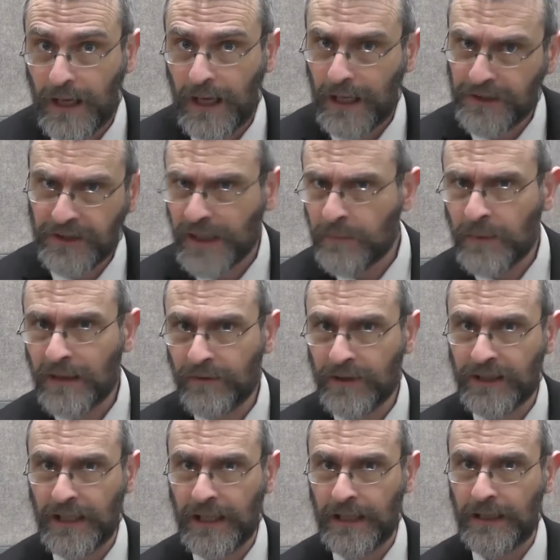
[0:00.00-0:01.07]
Hashem never
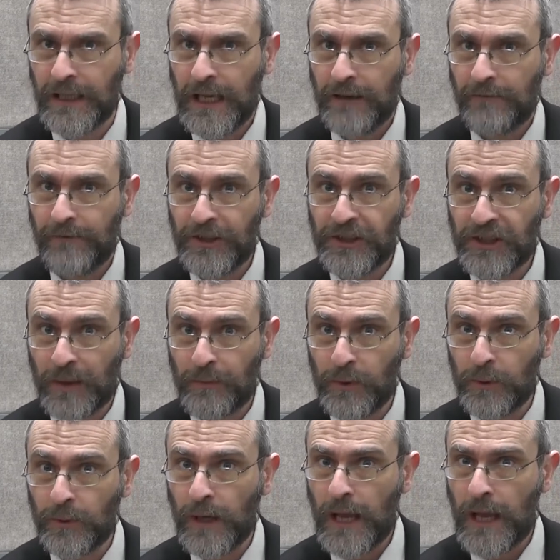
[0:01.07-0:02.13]
said,
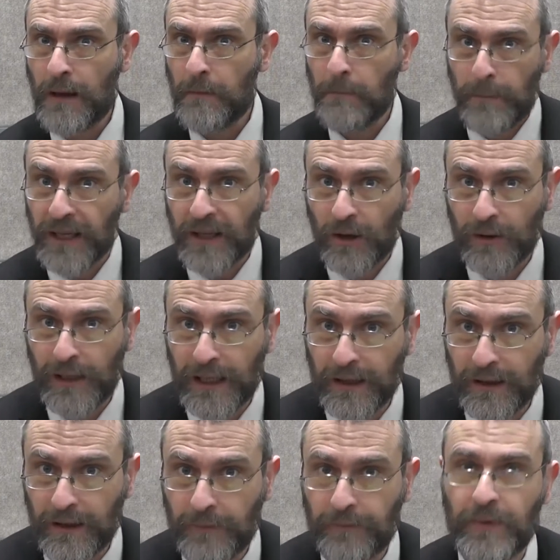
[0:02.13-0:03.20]
visham'u
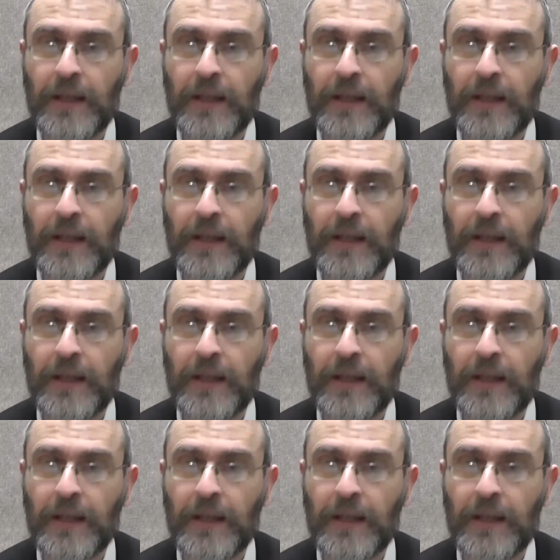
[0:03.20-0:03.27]
bikolecha.